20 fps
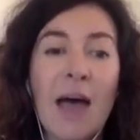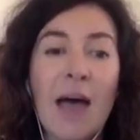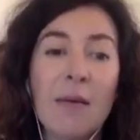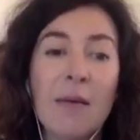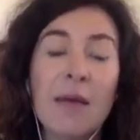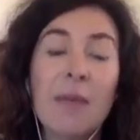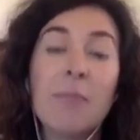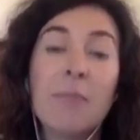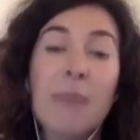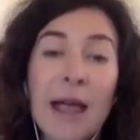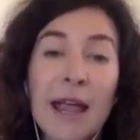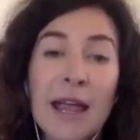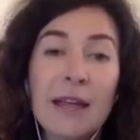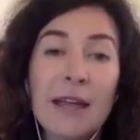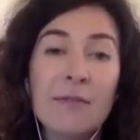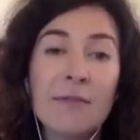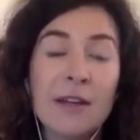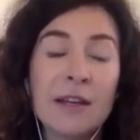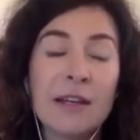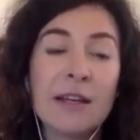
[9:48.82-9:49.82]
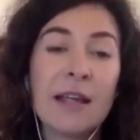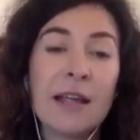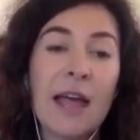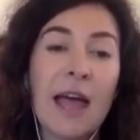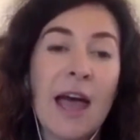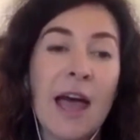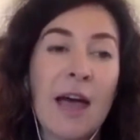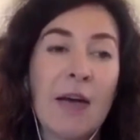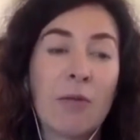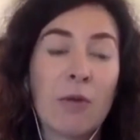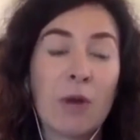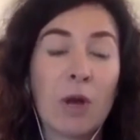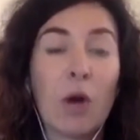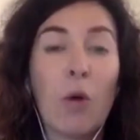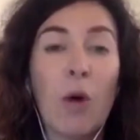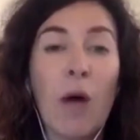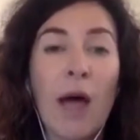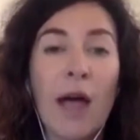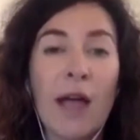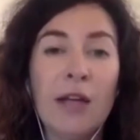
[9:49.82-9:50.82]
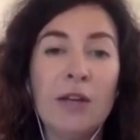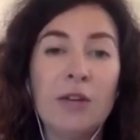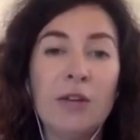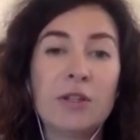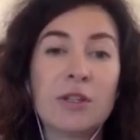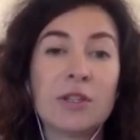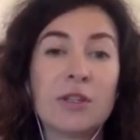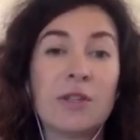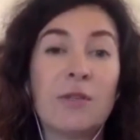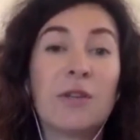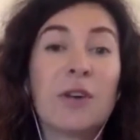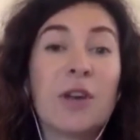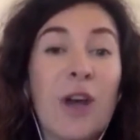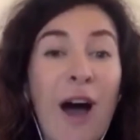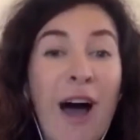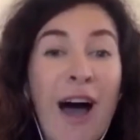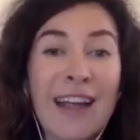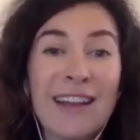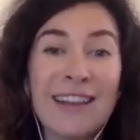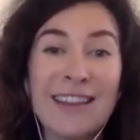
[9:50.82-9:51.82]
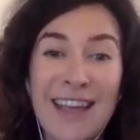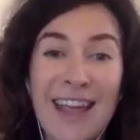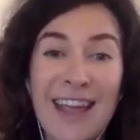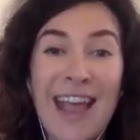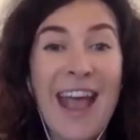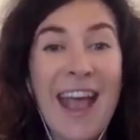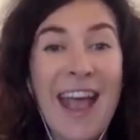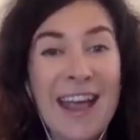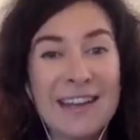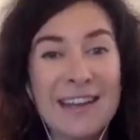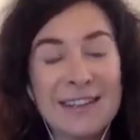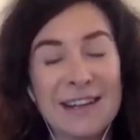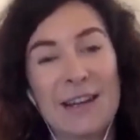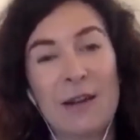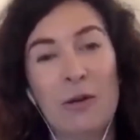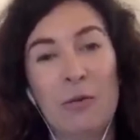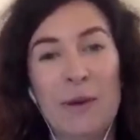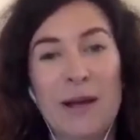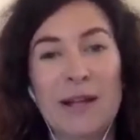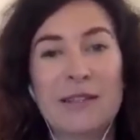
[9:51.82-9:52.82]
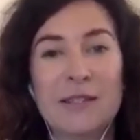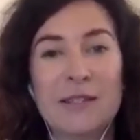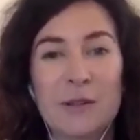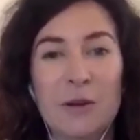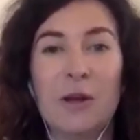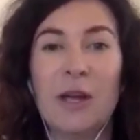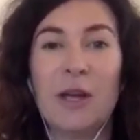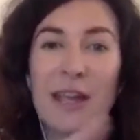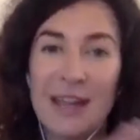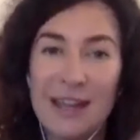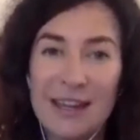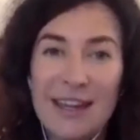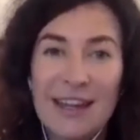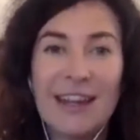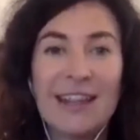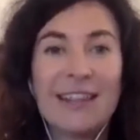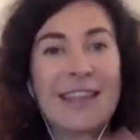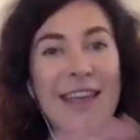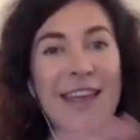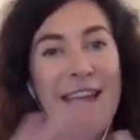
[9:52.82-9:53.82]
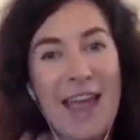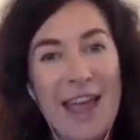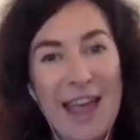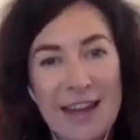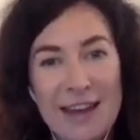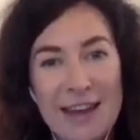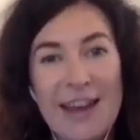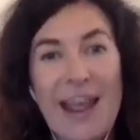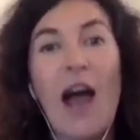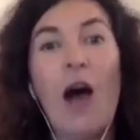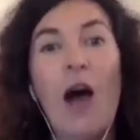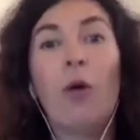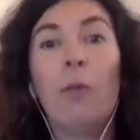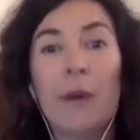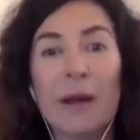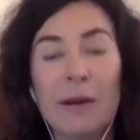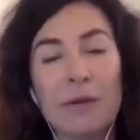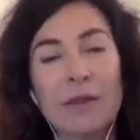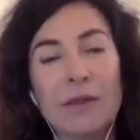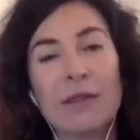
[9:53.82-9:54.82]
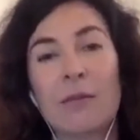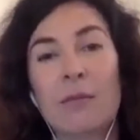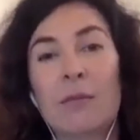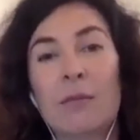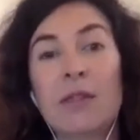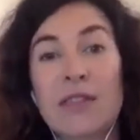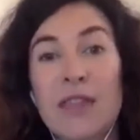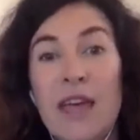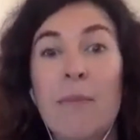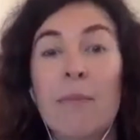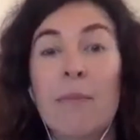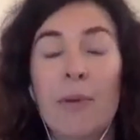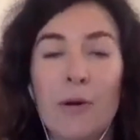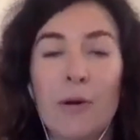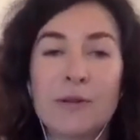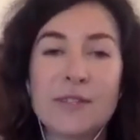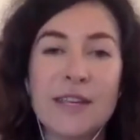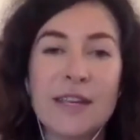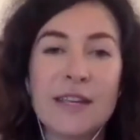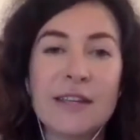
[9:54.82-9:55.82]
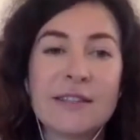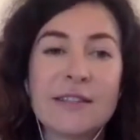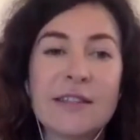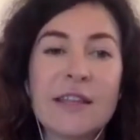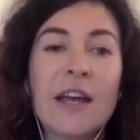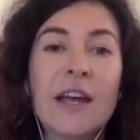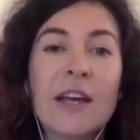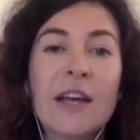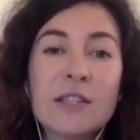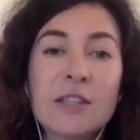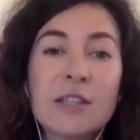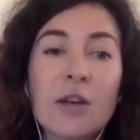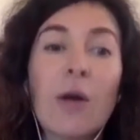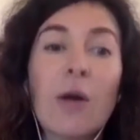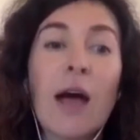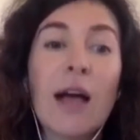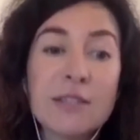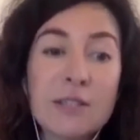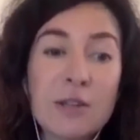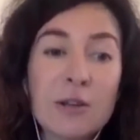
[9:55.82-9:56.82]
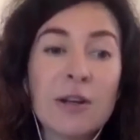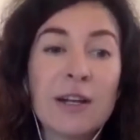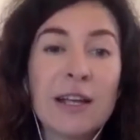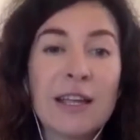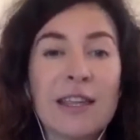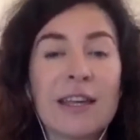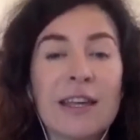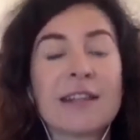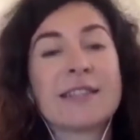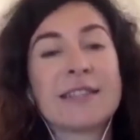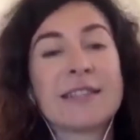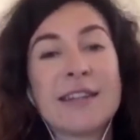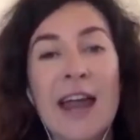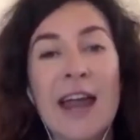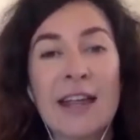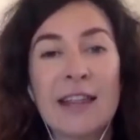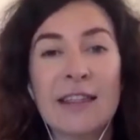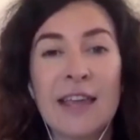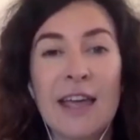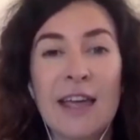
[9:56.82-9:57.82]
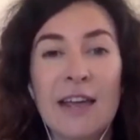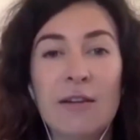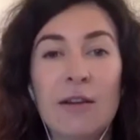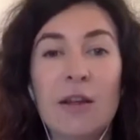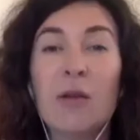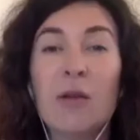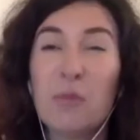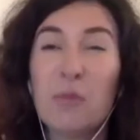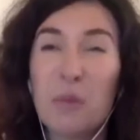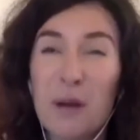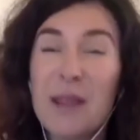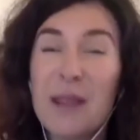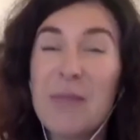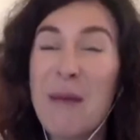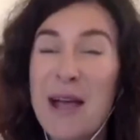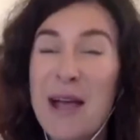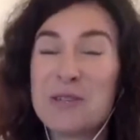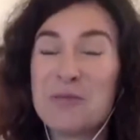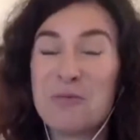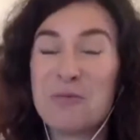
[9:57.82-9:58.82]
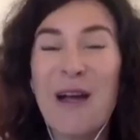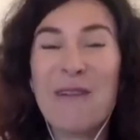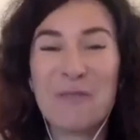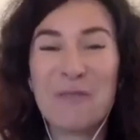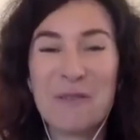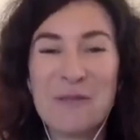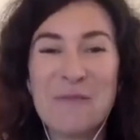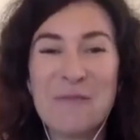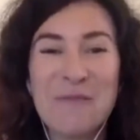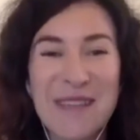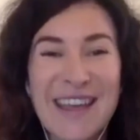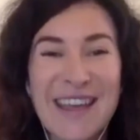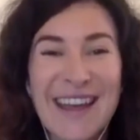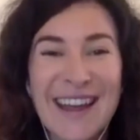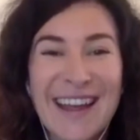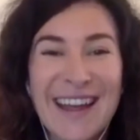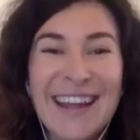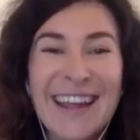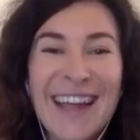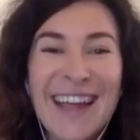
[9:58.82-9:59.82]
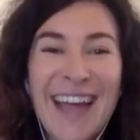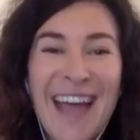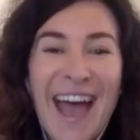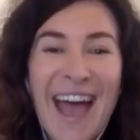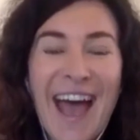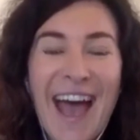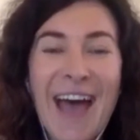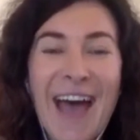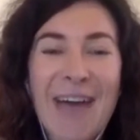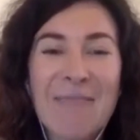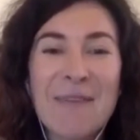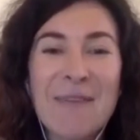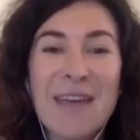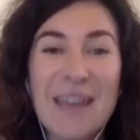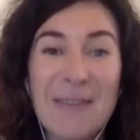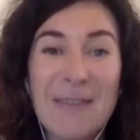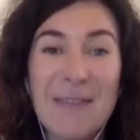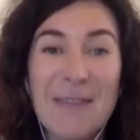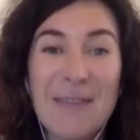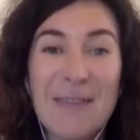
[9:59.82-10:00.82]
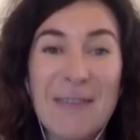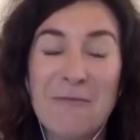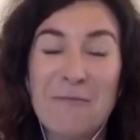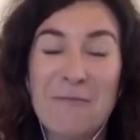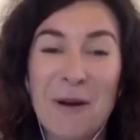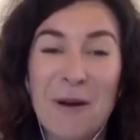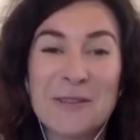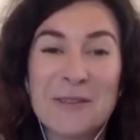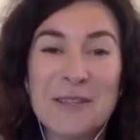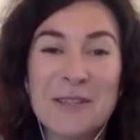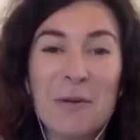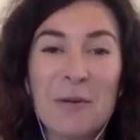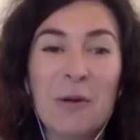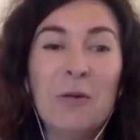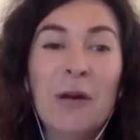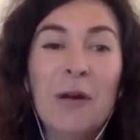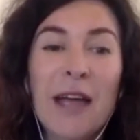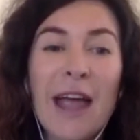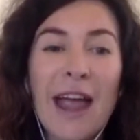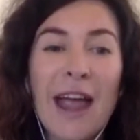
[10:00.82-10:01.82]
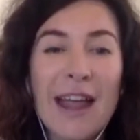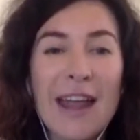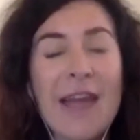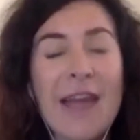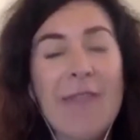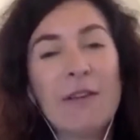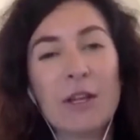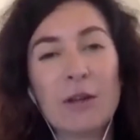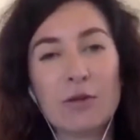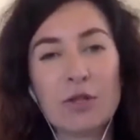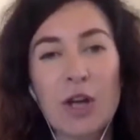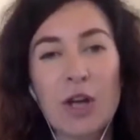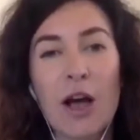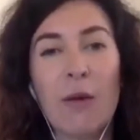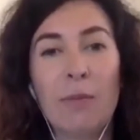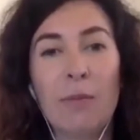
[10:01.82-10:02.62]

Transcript: It may even require you to sort of guide their hand a little bit, so getting their hand and helping with them with that process. So I certainly think starting that pretty much right from the beginning, if possible, and having your child